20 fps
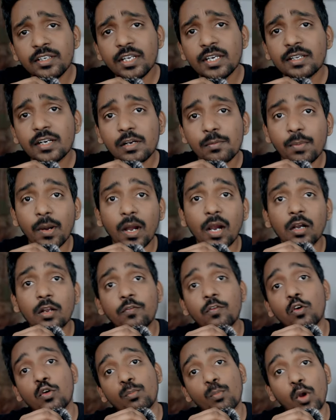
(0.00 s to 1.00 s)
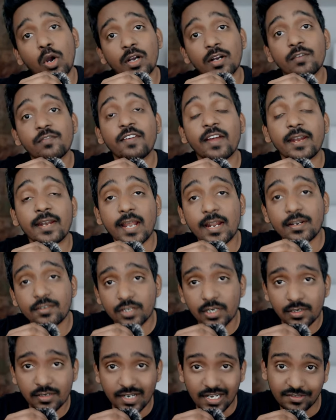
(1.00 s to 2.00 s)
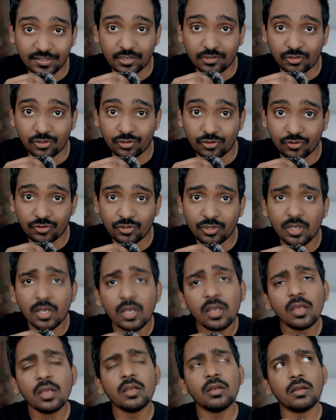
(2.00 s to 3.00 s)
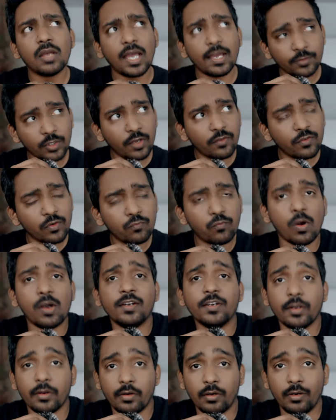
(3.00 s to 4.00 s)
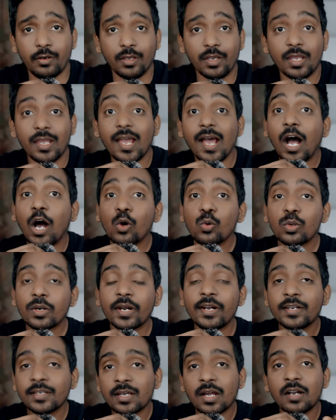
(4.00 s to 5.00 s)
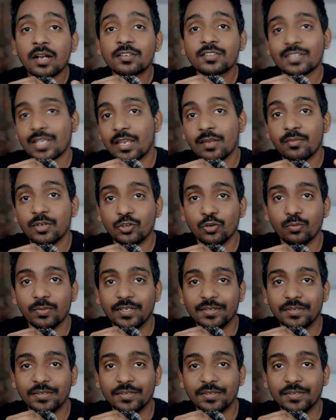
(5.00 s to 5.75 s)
integral part of our modern financial transactions. Have you ever wondered how credit cards came into